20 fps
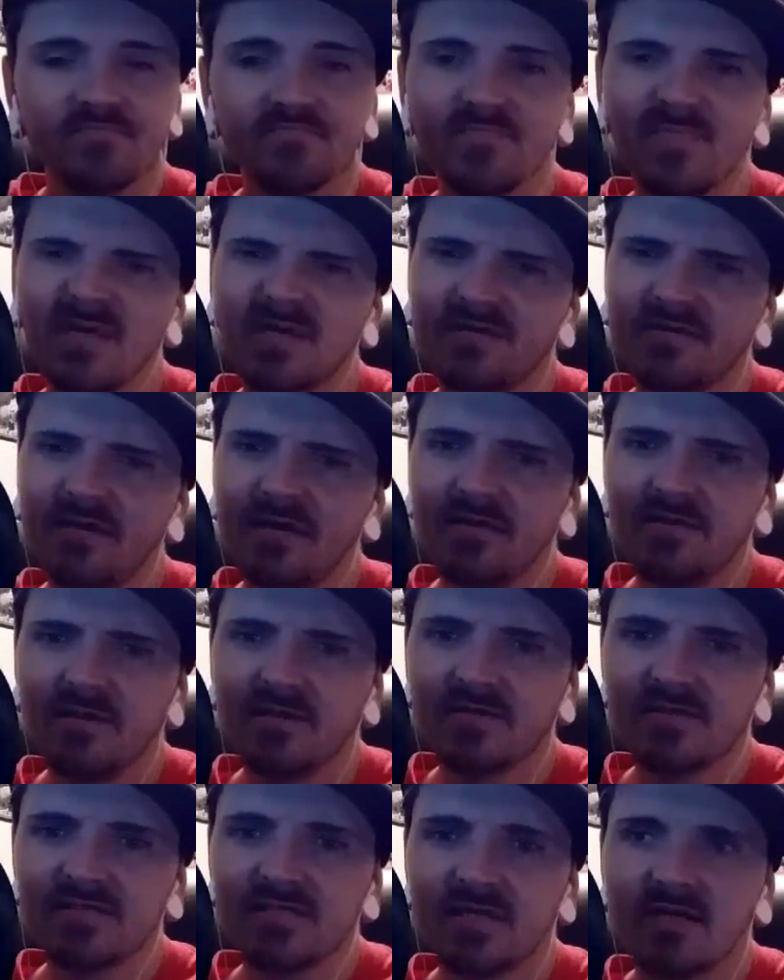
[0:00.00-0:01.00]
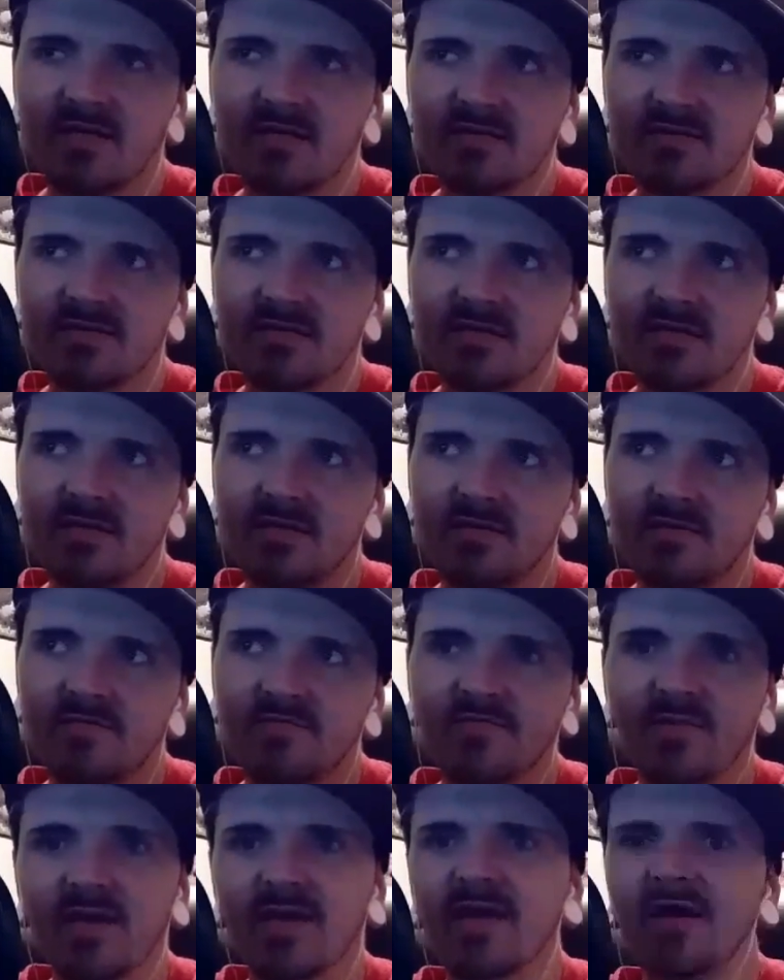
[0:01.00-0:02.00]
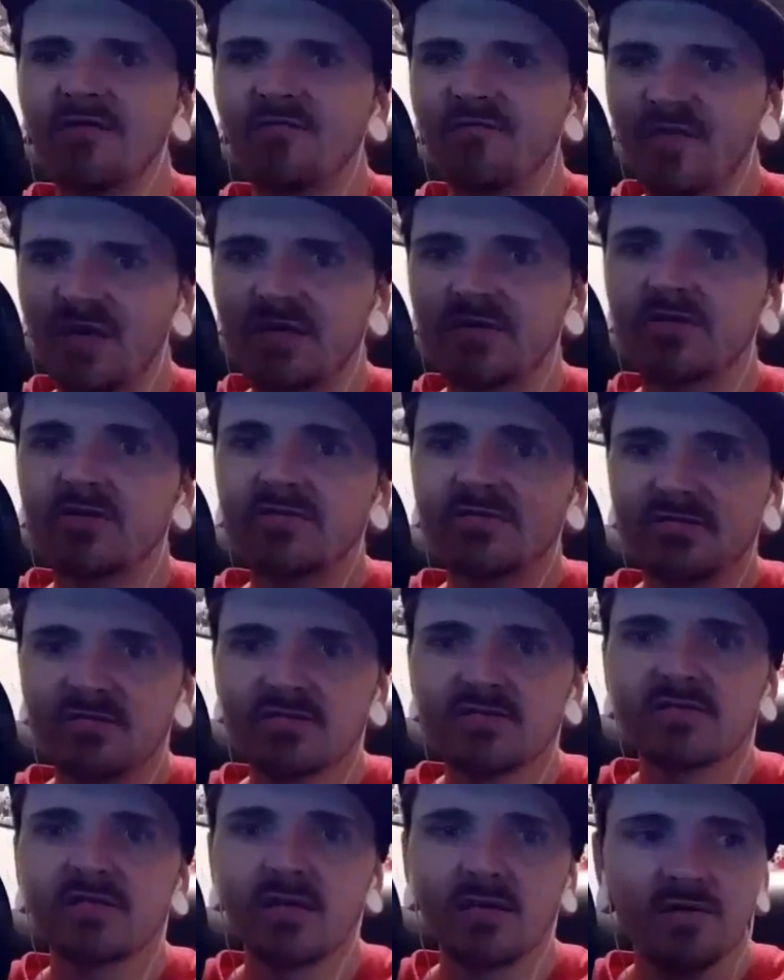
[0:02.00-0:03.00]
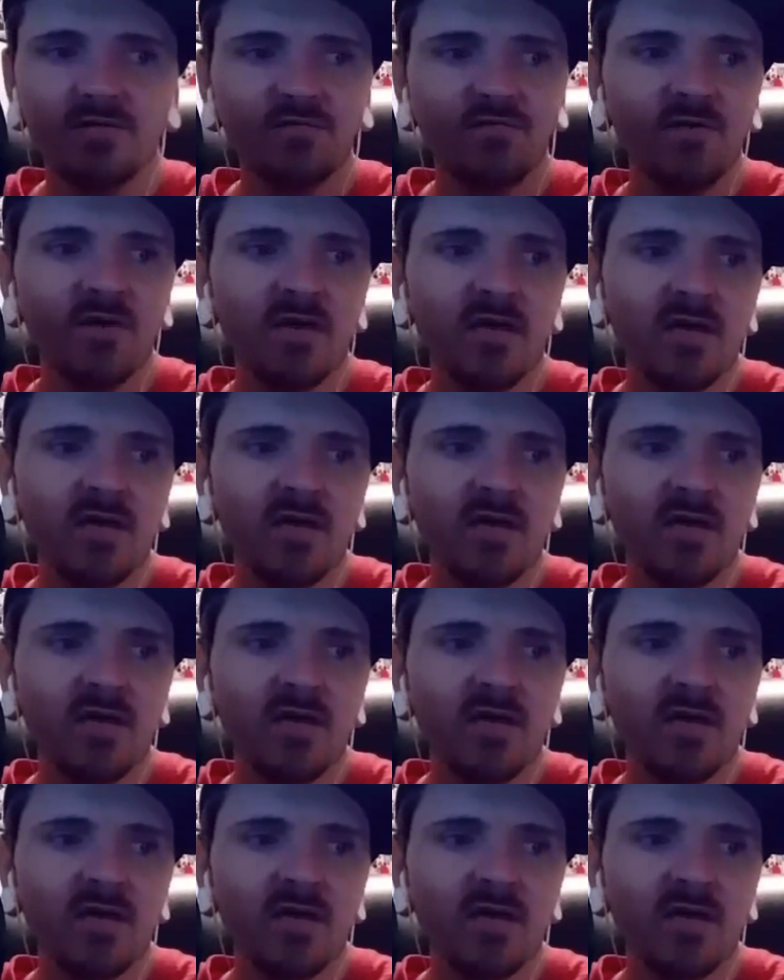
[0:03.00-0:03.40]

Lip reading: like science like kind of vendors and stuff.